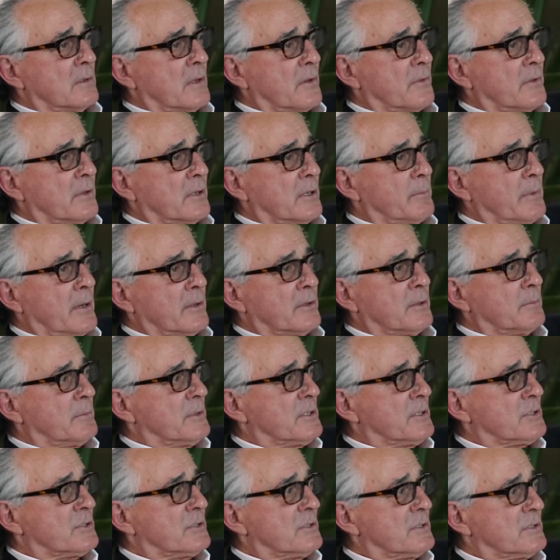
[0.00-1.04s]
nothing about the
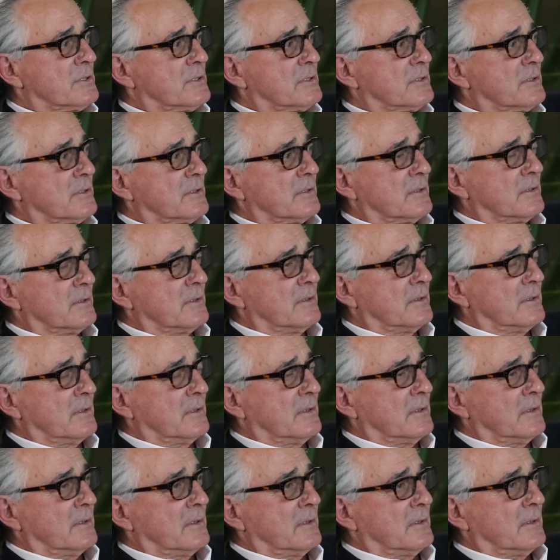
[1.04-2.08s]
business,
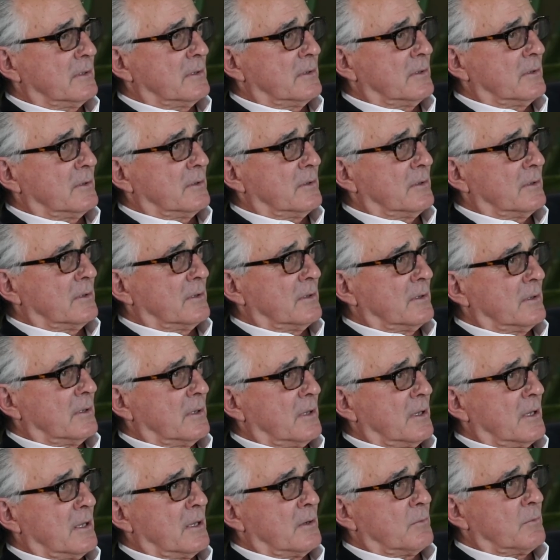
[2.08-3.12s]

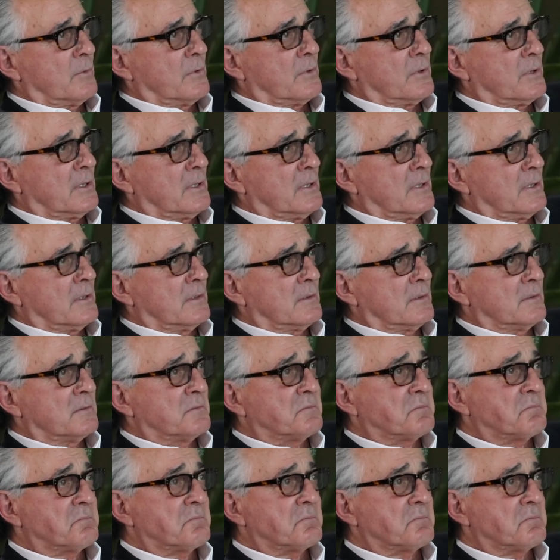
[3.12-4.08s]
and within